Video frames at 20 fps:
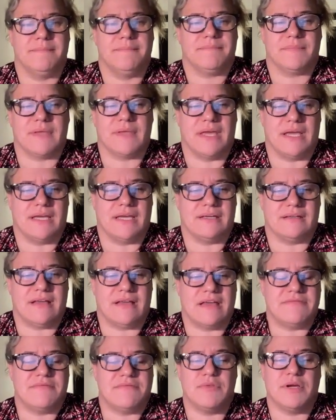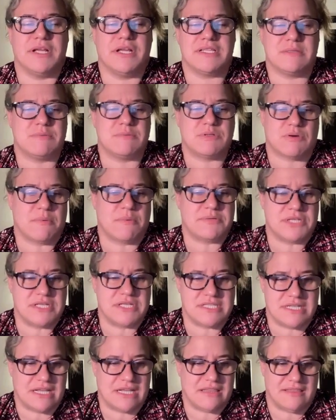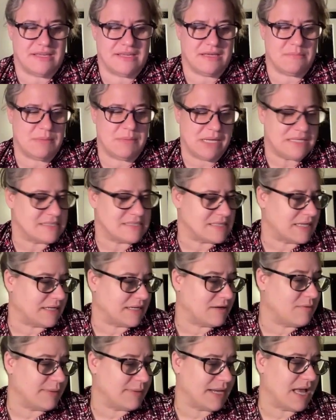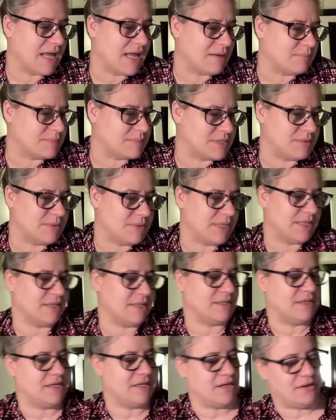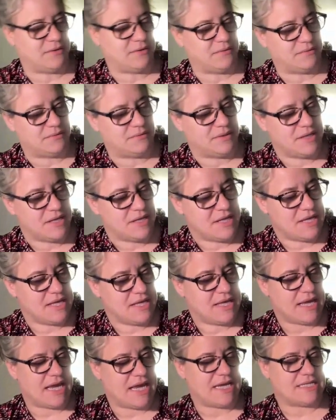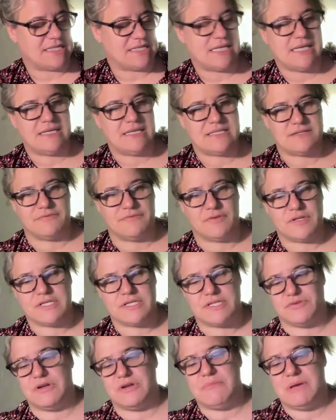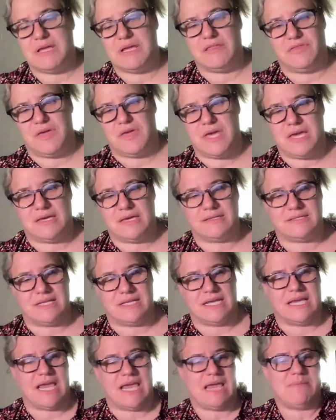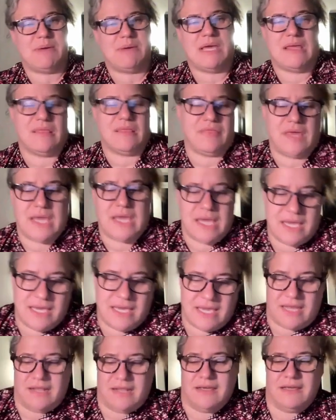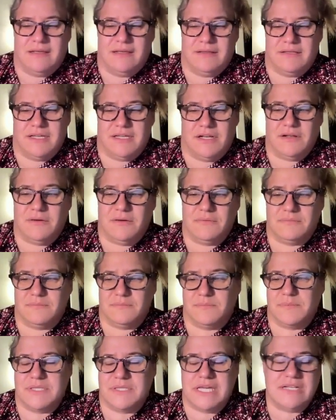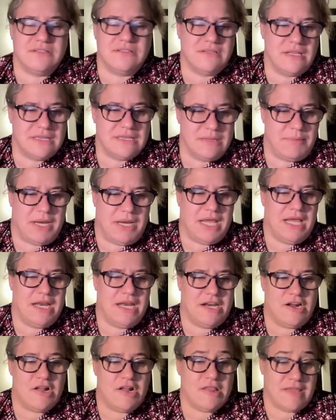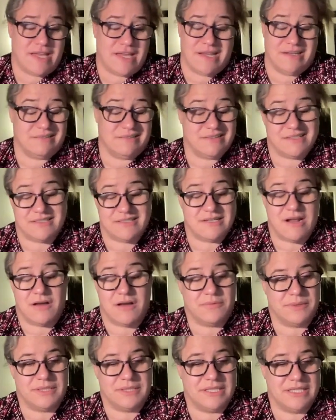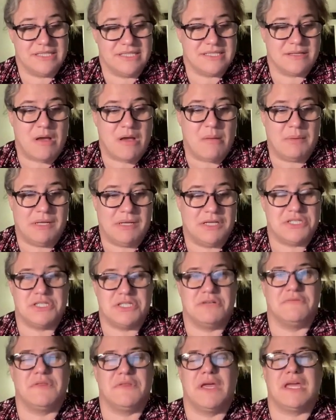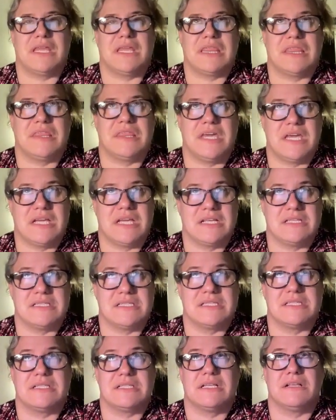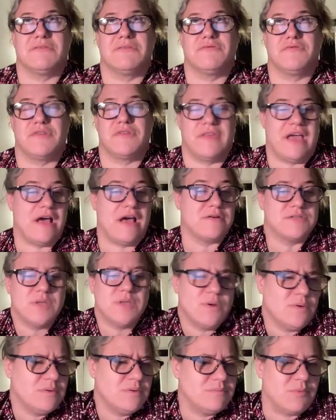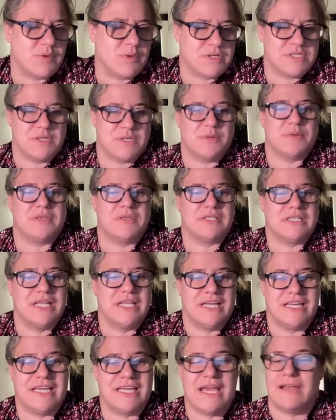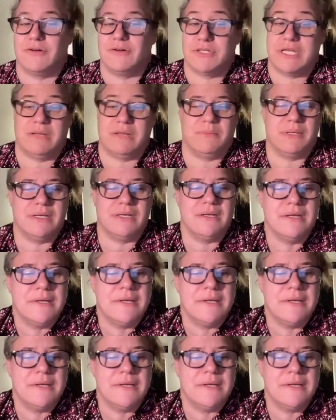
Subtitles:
like, I look at subscriptions and I think it means like, oh my God, I'm doing, 18 different streaming things and a gaming thing and a, Kindle Unlimited and all that. And it's not really, it's a combination of like things for the household more so than like entertainment.